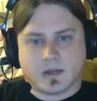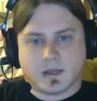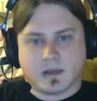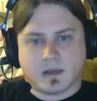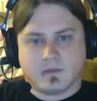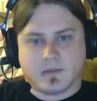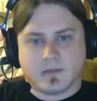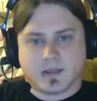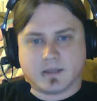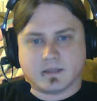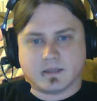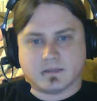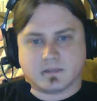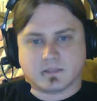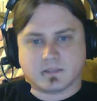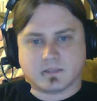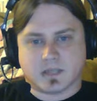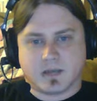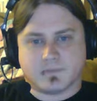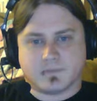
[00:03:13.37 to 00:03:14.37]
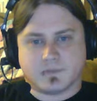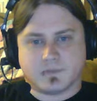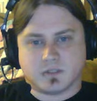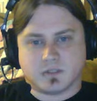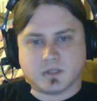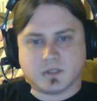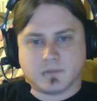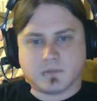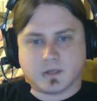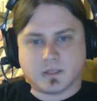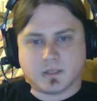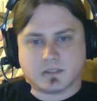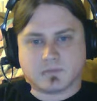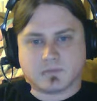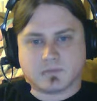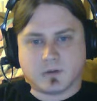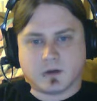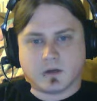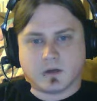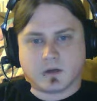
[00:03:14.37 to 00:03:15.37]
now that can stop the Gemini
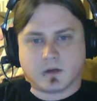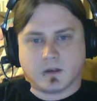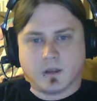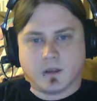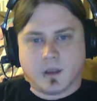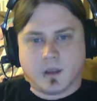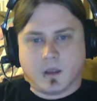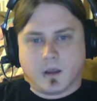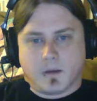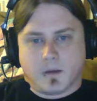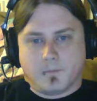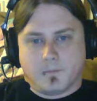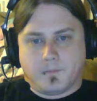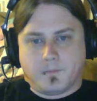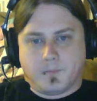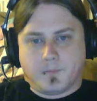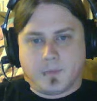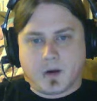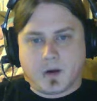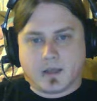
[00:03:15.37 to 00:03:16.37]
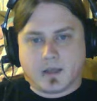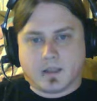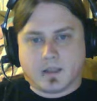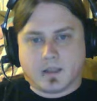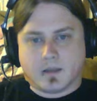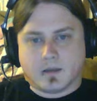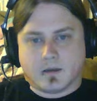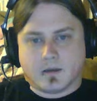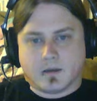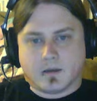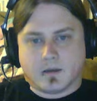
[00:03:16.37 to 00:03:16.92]
Spark, but,